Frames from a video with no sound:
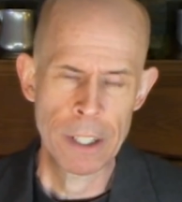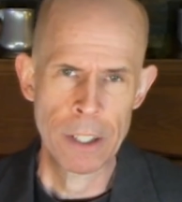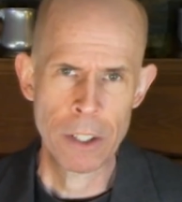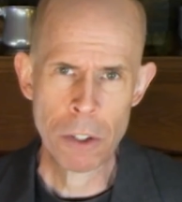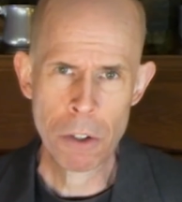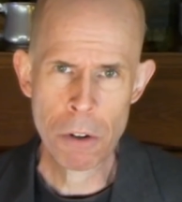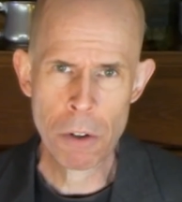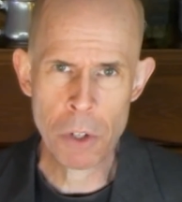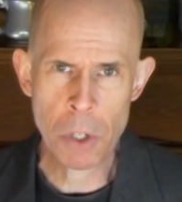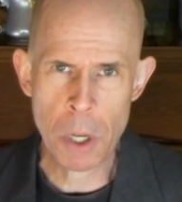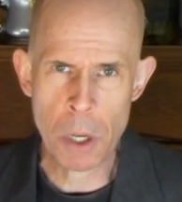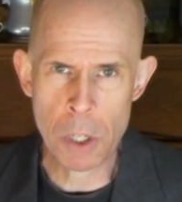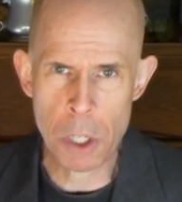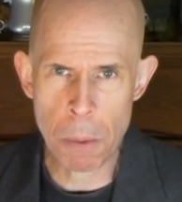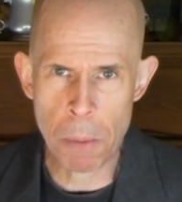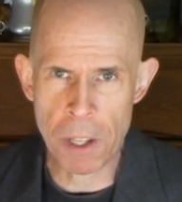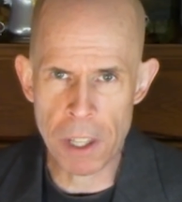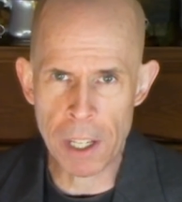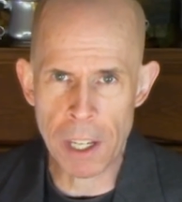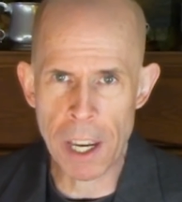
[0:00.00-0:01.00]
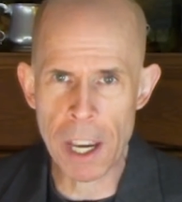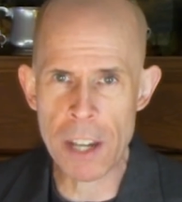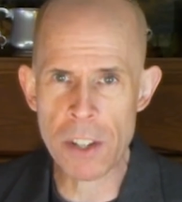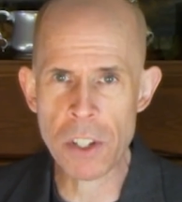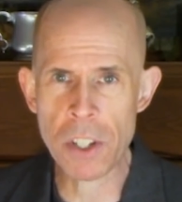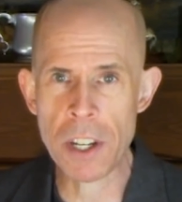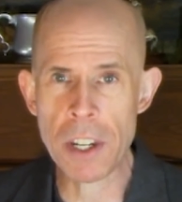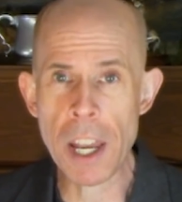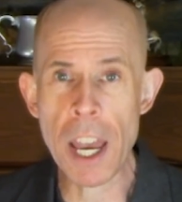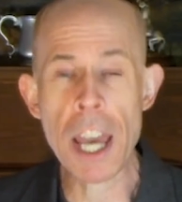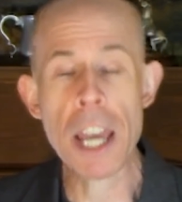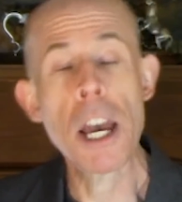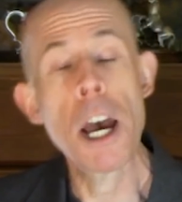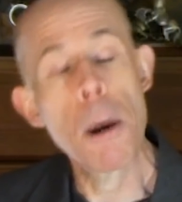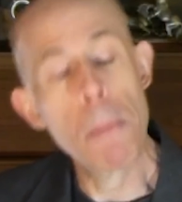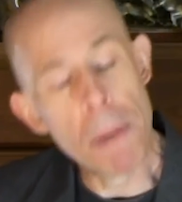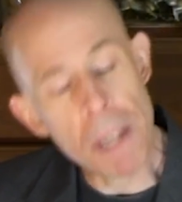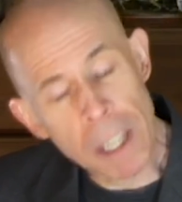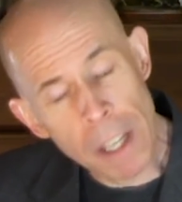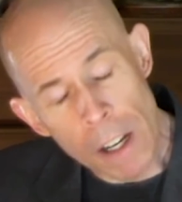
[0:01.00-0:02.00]
Sure seems to be the case today,
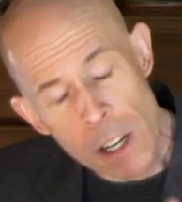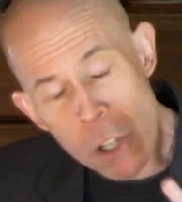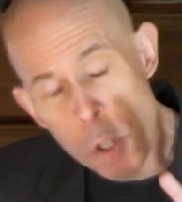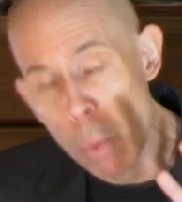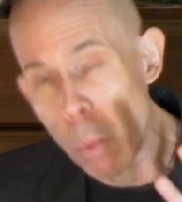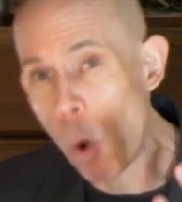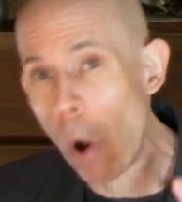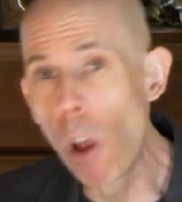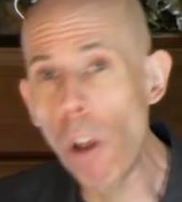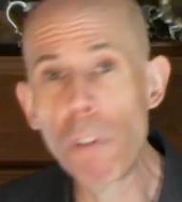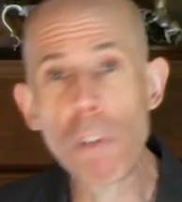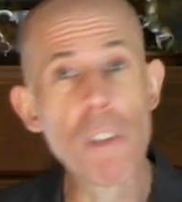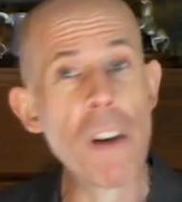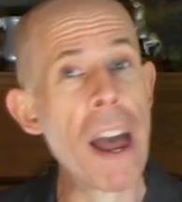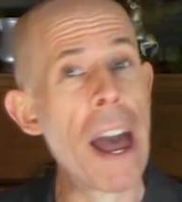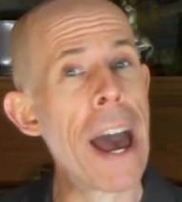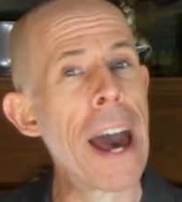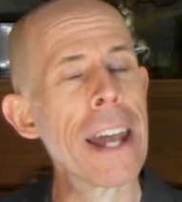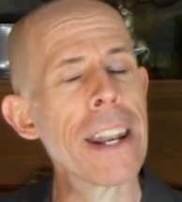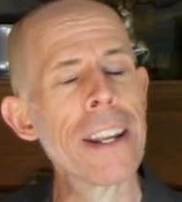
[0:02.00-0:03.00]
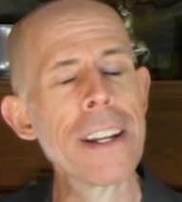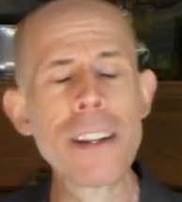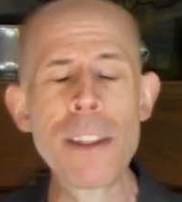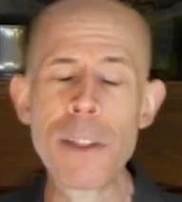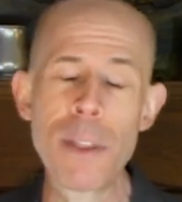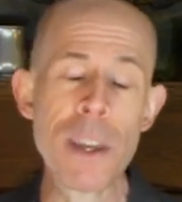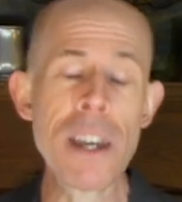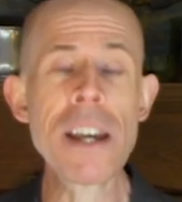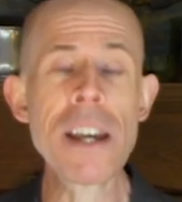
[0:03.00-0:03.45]
because Wolff added